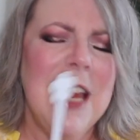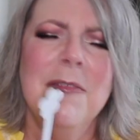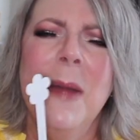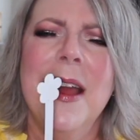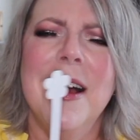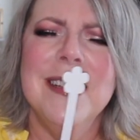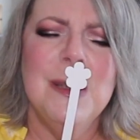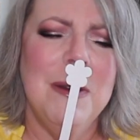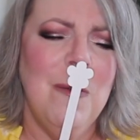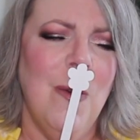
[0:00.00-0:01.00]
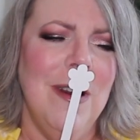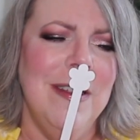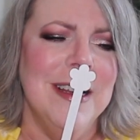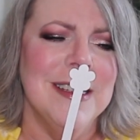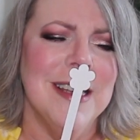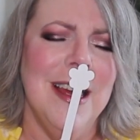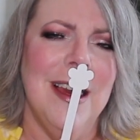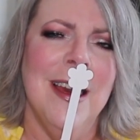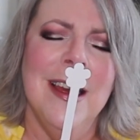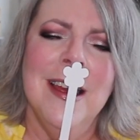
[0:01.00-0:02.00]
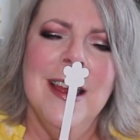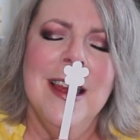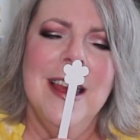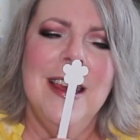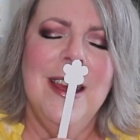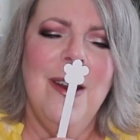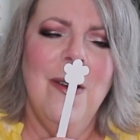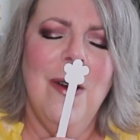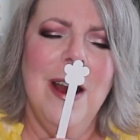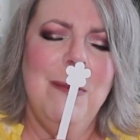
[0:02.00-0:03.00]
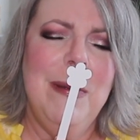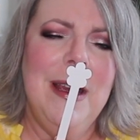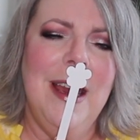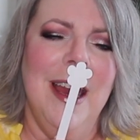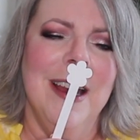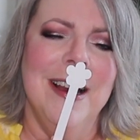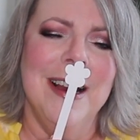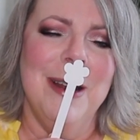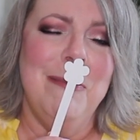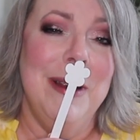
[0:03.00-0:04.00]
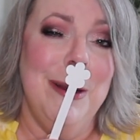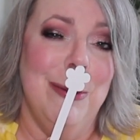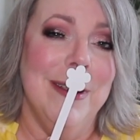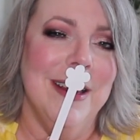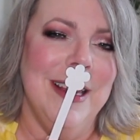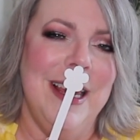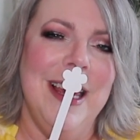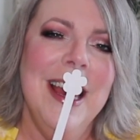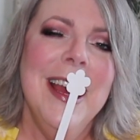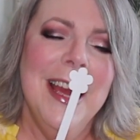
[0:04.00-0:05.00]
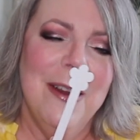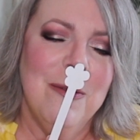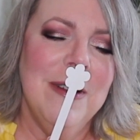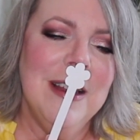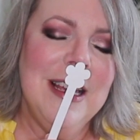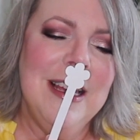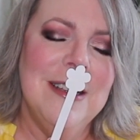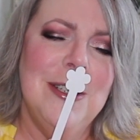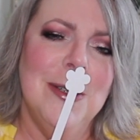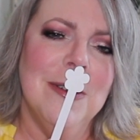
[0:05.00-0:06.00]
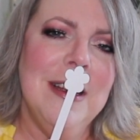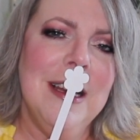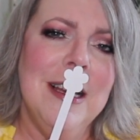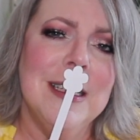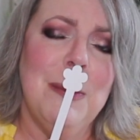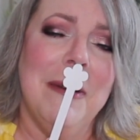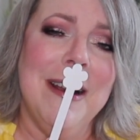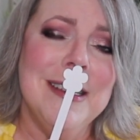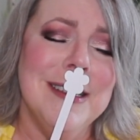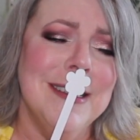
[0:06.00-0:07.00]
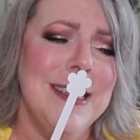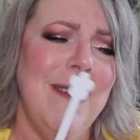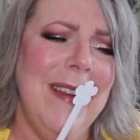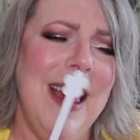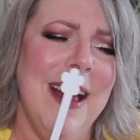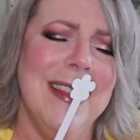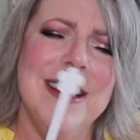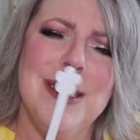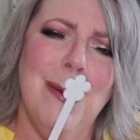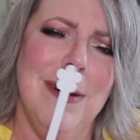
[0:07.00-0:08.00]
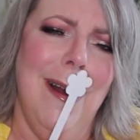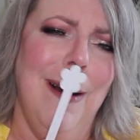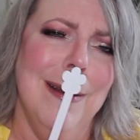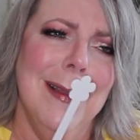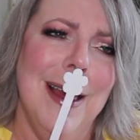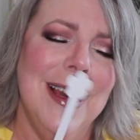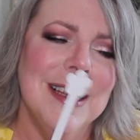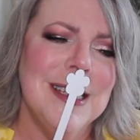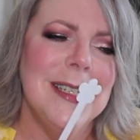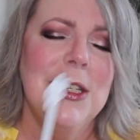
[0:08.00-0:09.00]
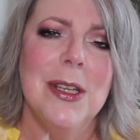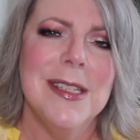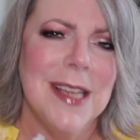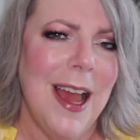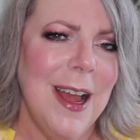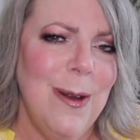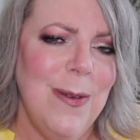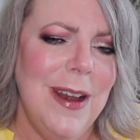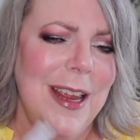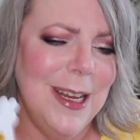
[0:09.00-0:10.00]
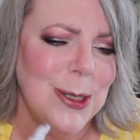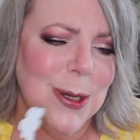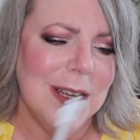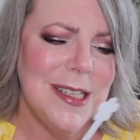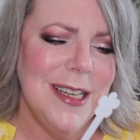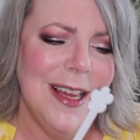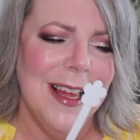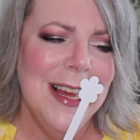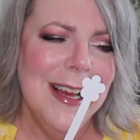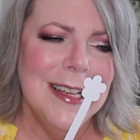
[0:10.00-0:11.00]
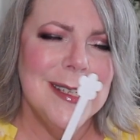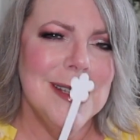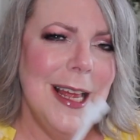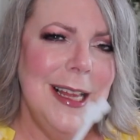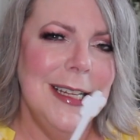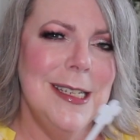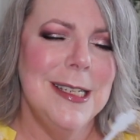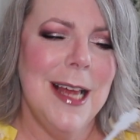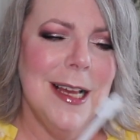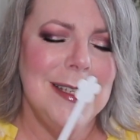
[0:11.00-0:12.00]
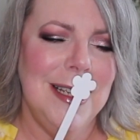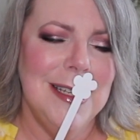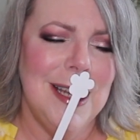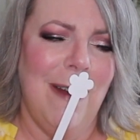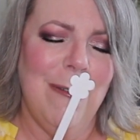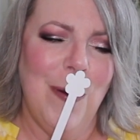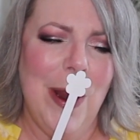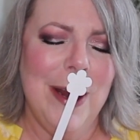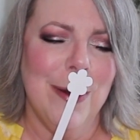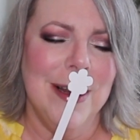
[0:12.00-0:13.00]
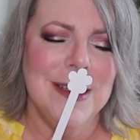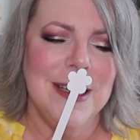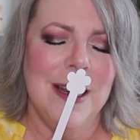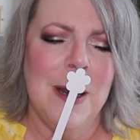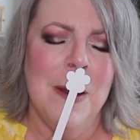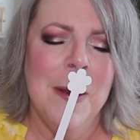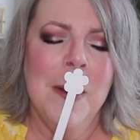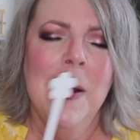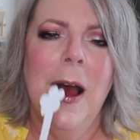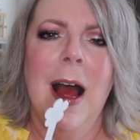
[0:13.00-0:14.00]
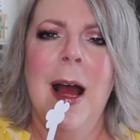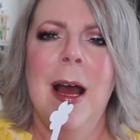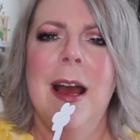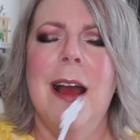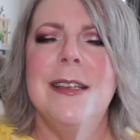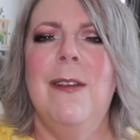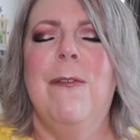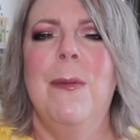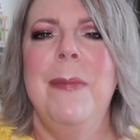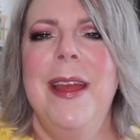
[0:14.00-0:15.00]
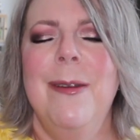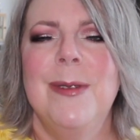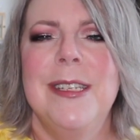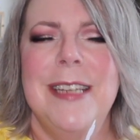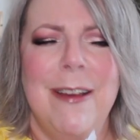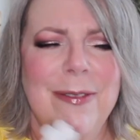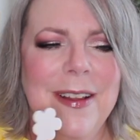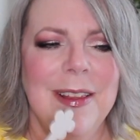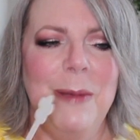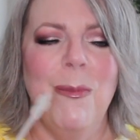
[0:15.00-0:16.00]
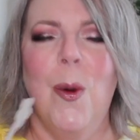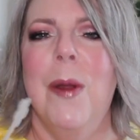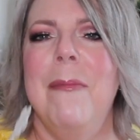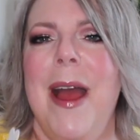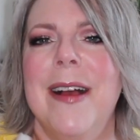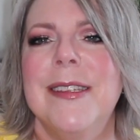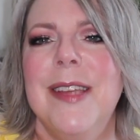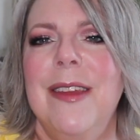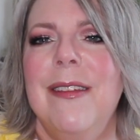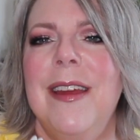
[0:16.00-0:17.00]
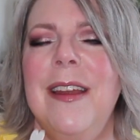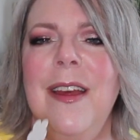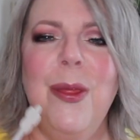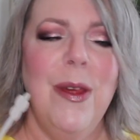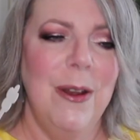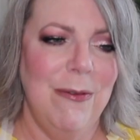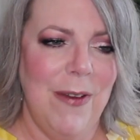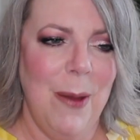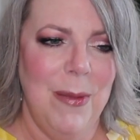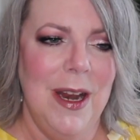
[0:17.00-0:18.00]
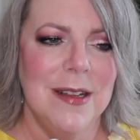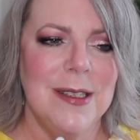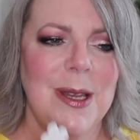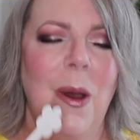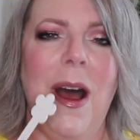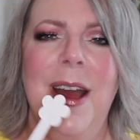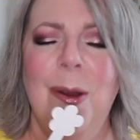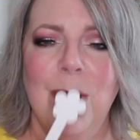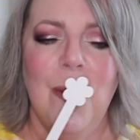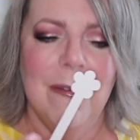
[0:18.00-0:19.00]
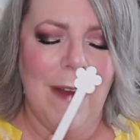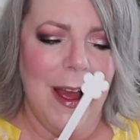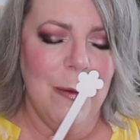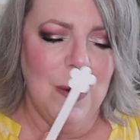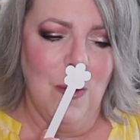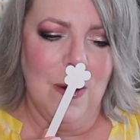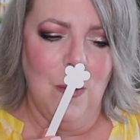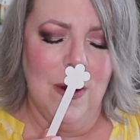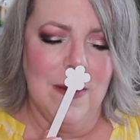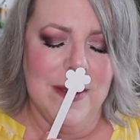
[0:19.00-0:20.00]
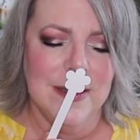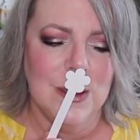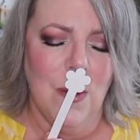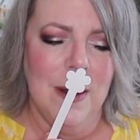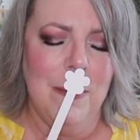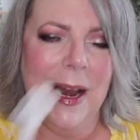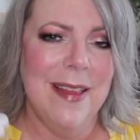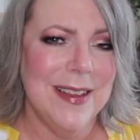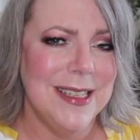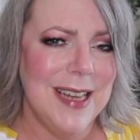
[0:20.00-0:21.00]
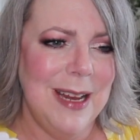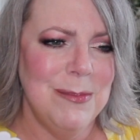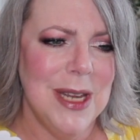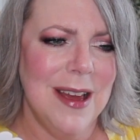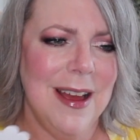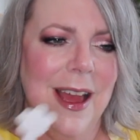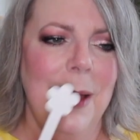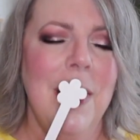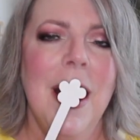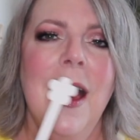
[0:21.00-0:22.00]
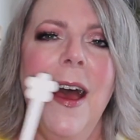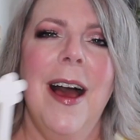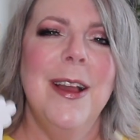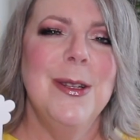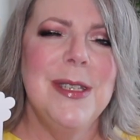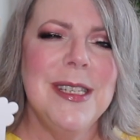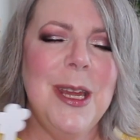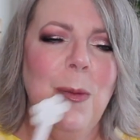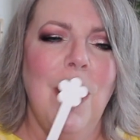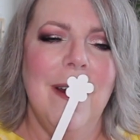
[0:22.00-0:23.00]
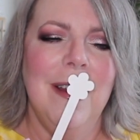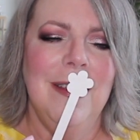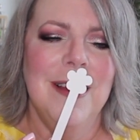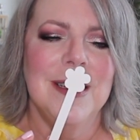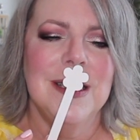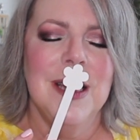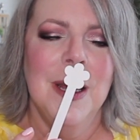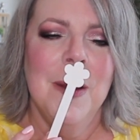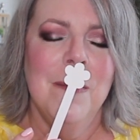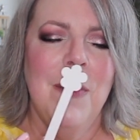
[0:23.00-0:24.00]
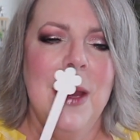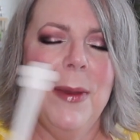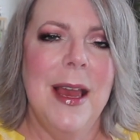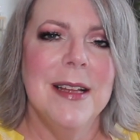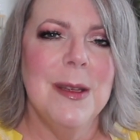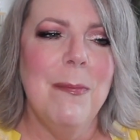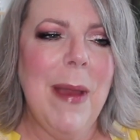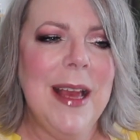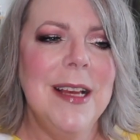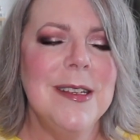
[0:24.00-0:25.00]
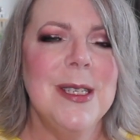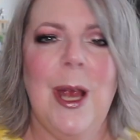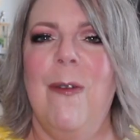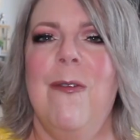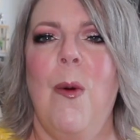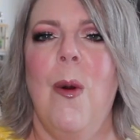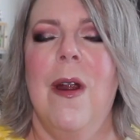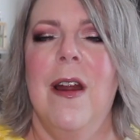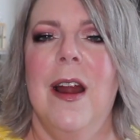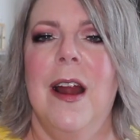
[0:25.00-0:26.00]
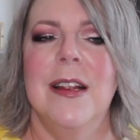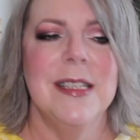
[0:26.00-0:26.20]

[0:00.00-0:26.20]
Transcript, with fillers: if my husband wore this, like, you know, I'd be, I'd be really, really enjoying his presence if he had this one on. Like, it's just kind of an interesting, slightly sexy fragrance. And uh, for me, it was definitely more masculine than feminine. So I don't know if I would want to wear this one, but at the same time, I could see wearing this maybe as a base for